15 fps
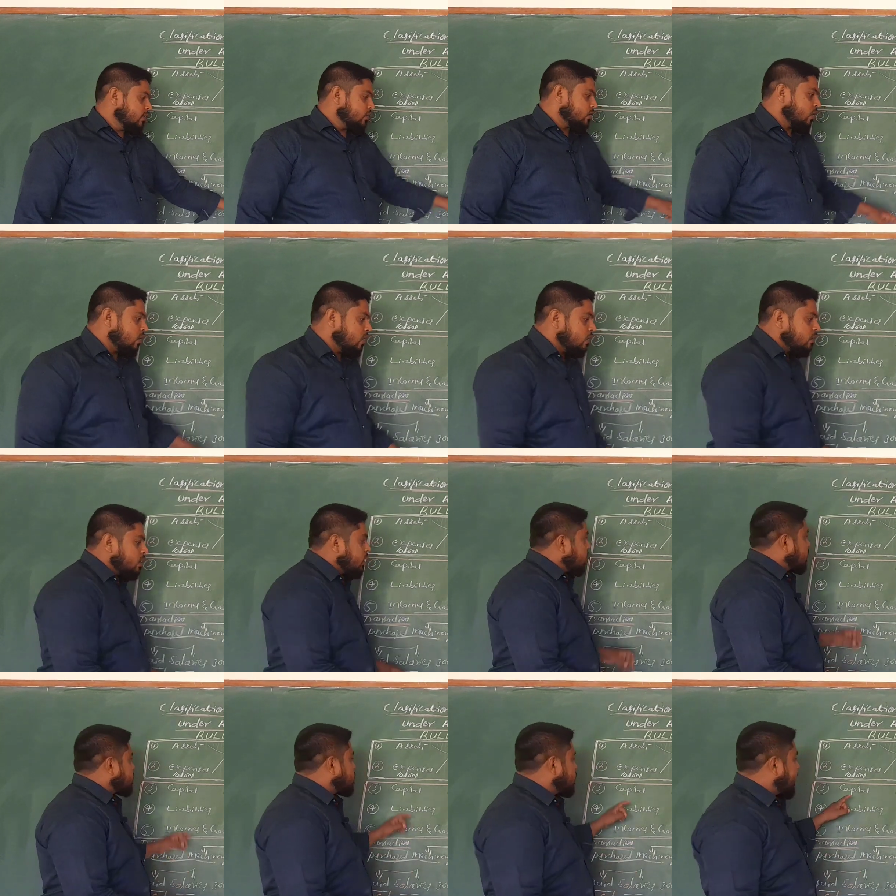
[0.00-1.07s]

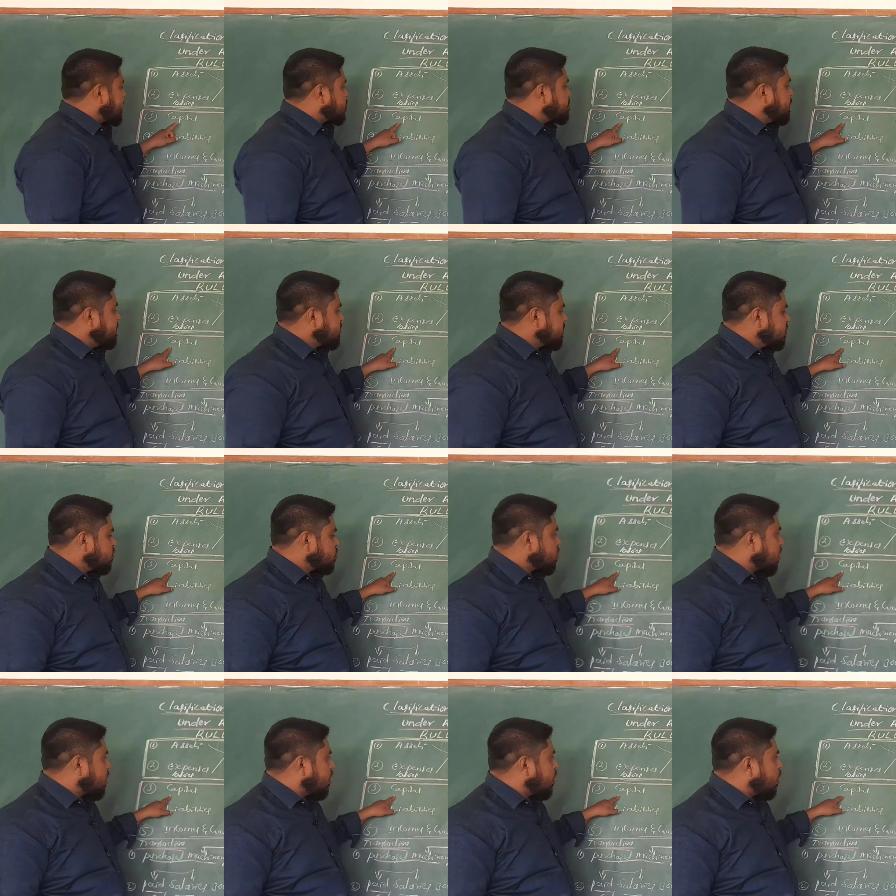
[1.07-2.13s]
So expenses
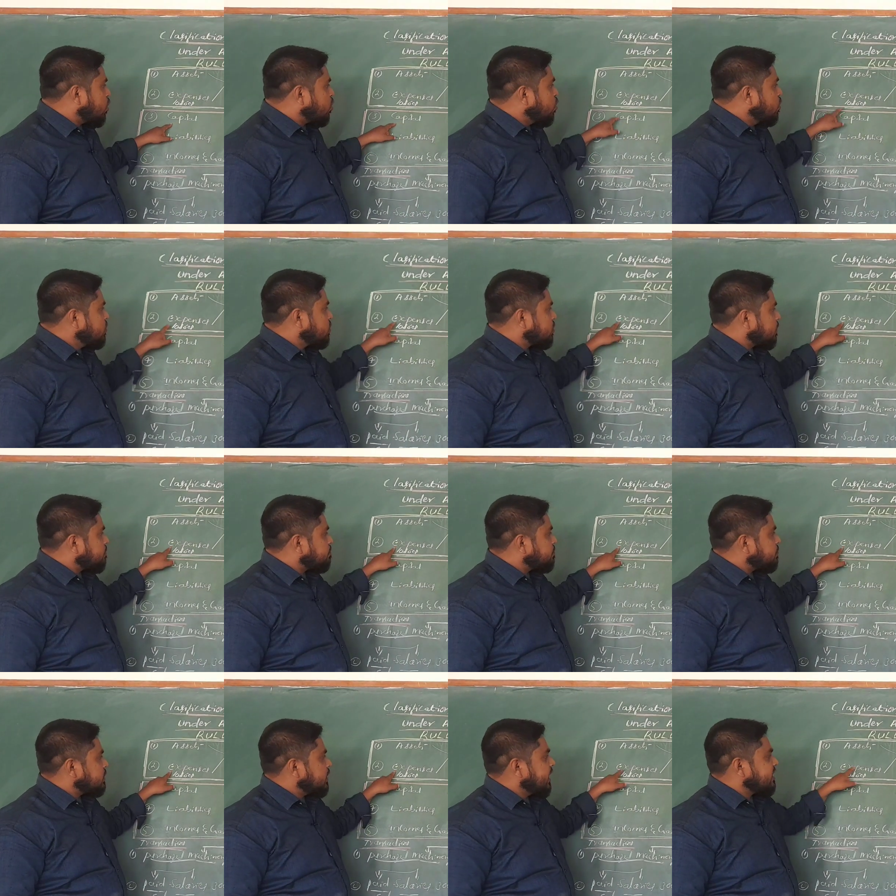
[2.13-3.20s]

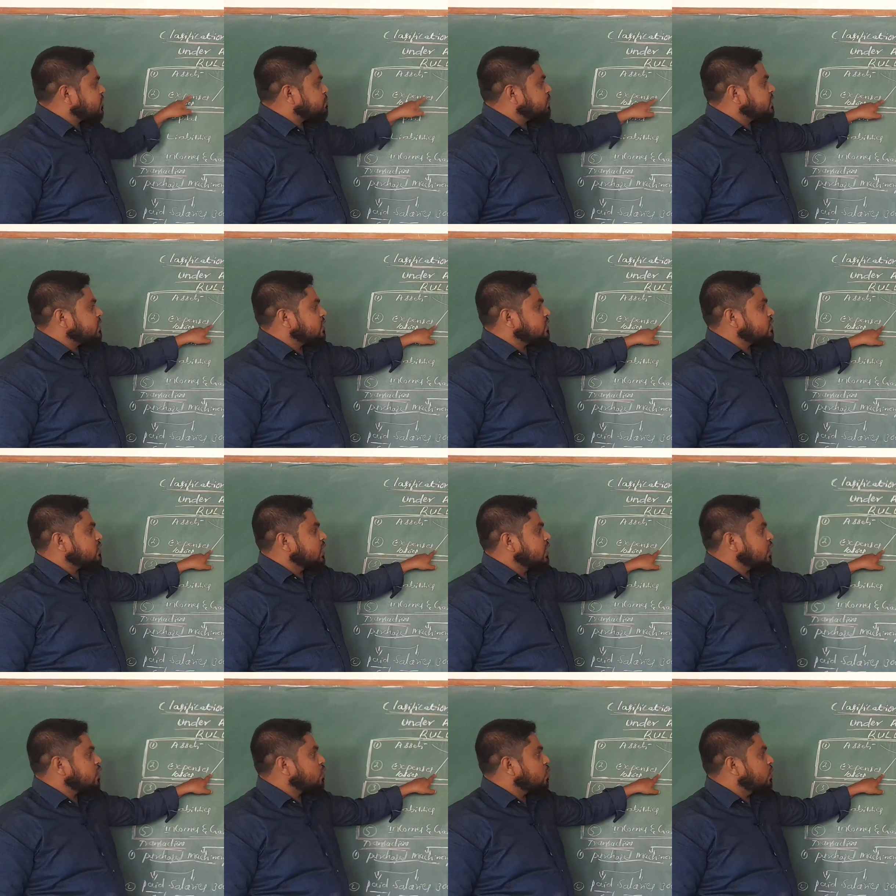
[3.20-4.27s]
rules. Expenses
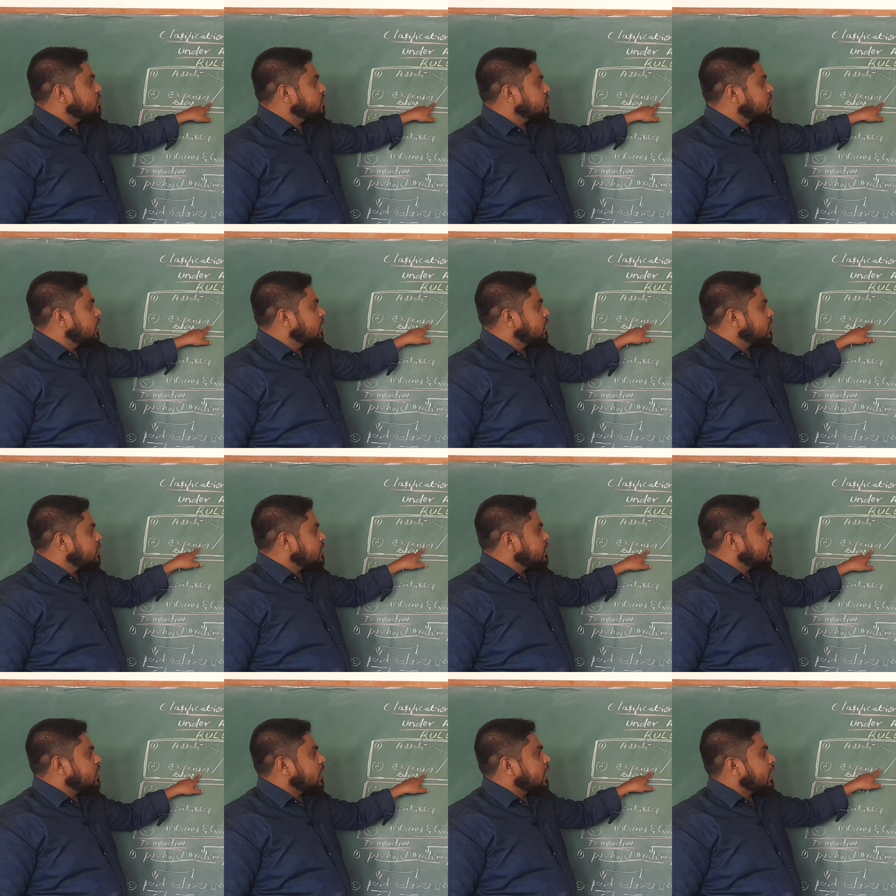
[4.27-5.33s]
rules.
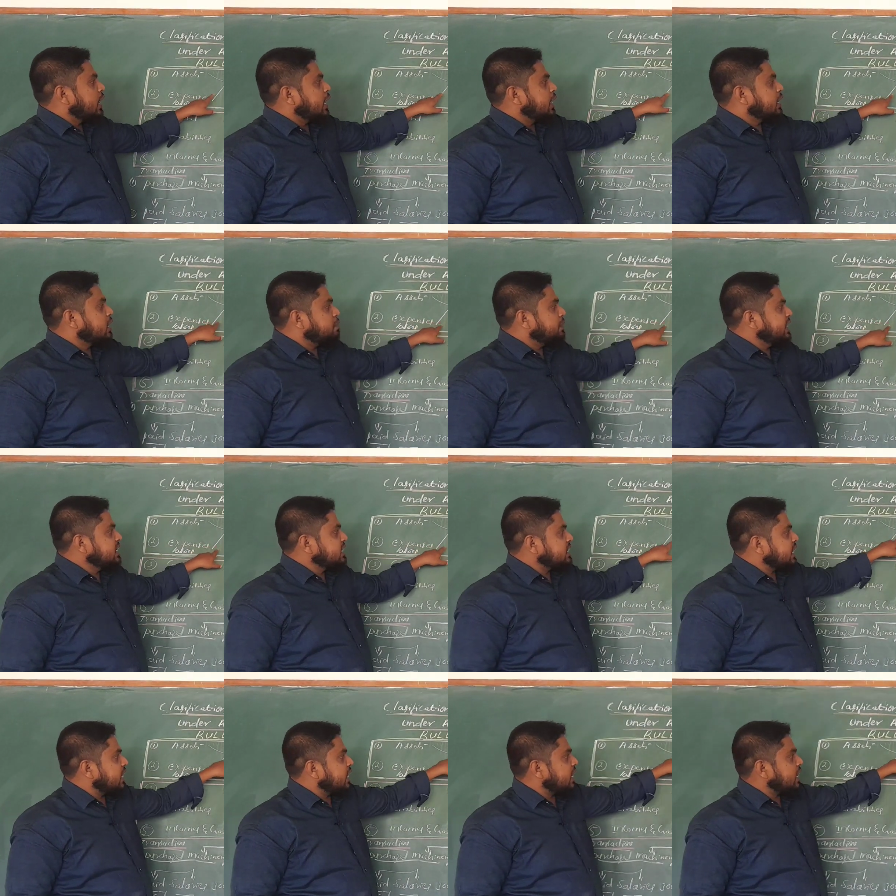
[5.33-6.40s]

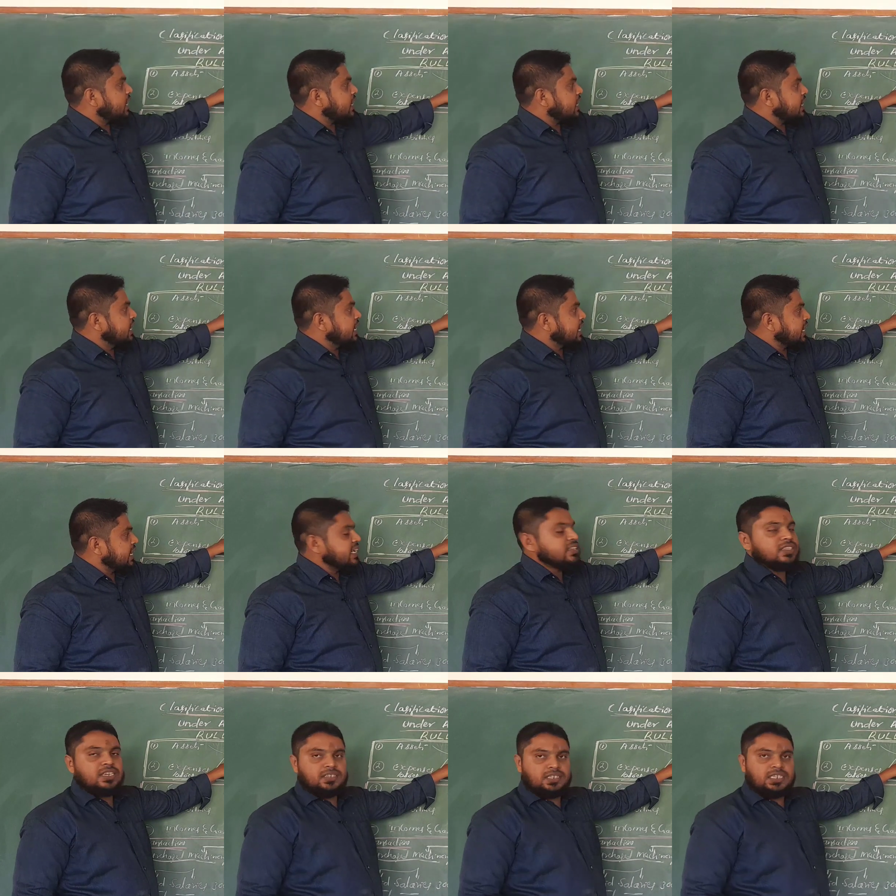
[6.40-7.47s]
Debit
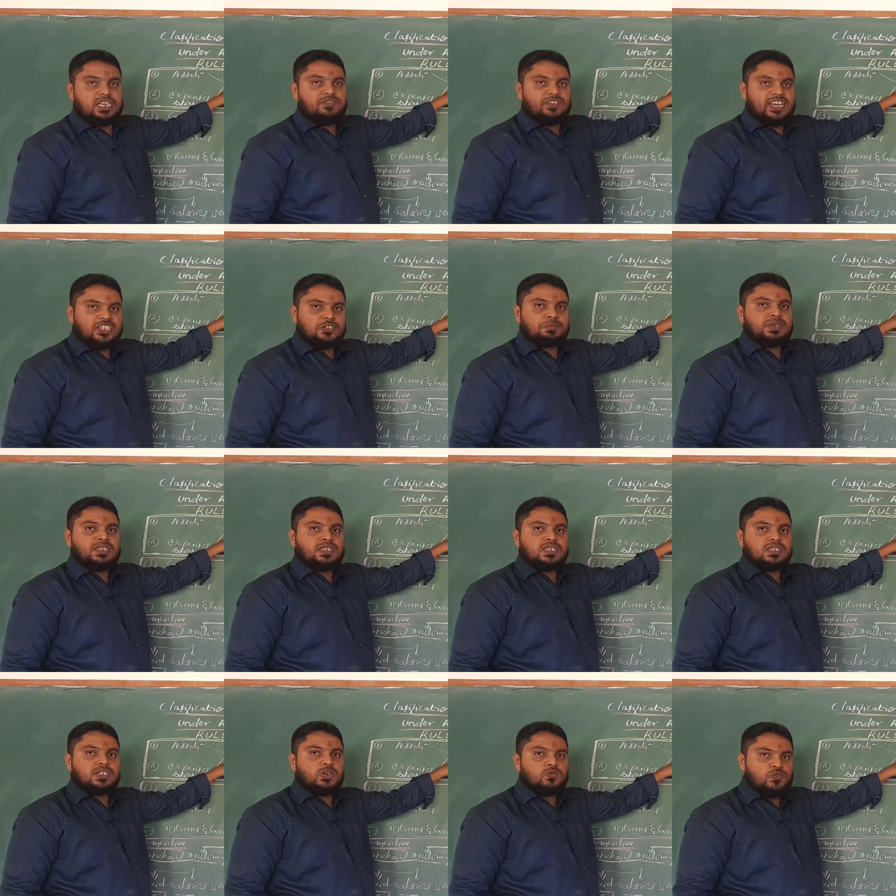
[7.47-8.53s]
increases. If
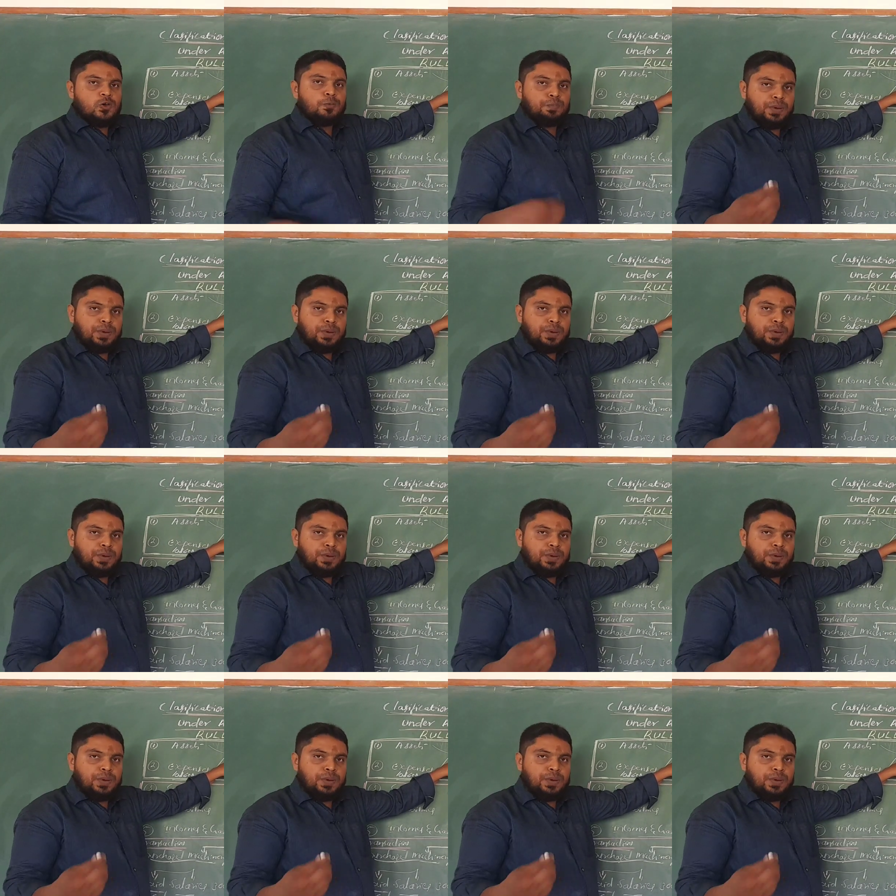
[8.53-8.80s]
expenses of your